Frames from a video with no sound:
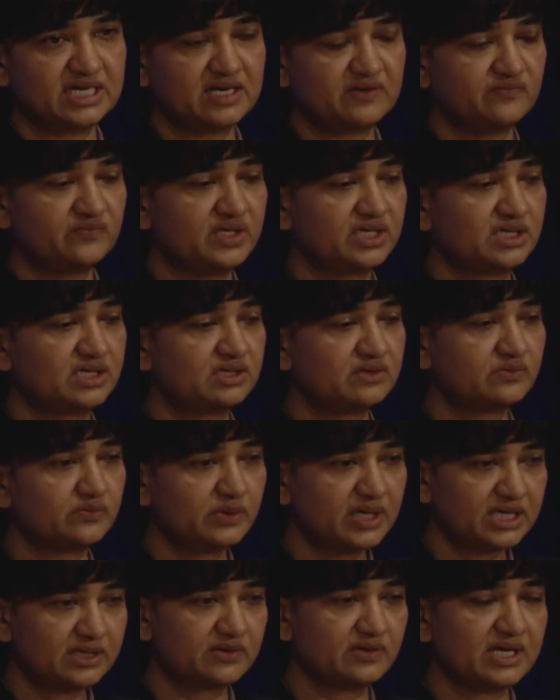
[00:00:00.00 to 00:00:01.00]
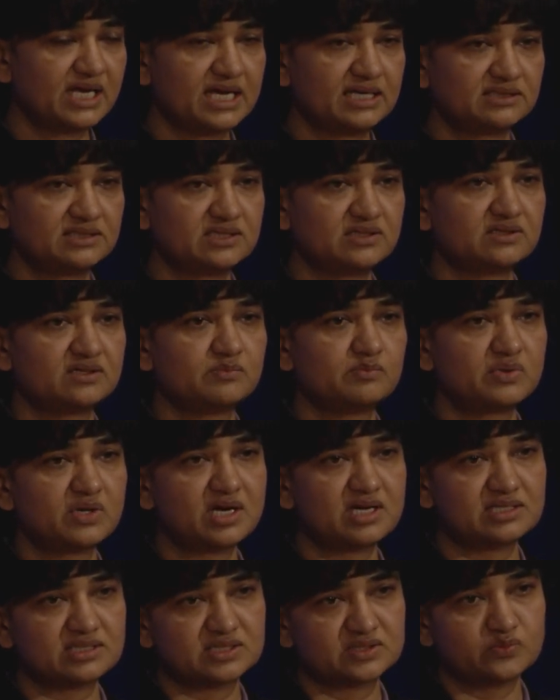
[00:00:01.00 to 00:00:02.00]
and we recreated
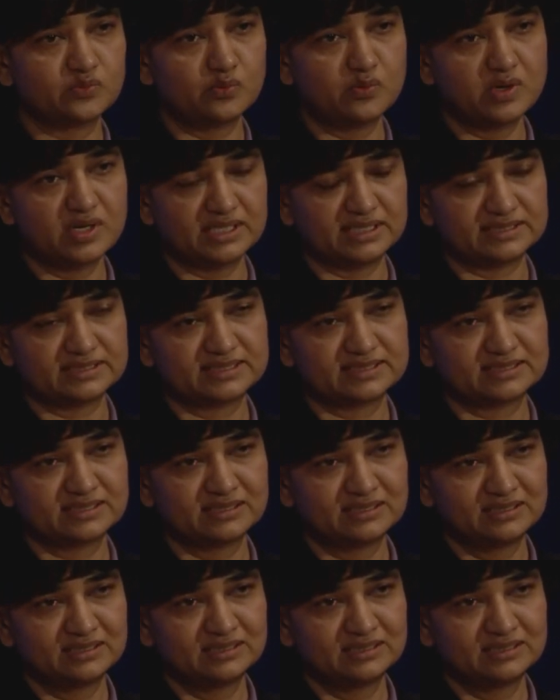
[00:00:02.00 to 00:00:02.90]
Rembrandt's voice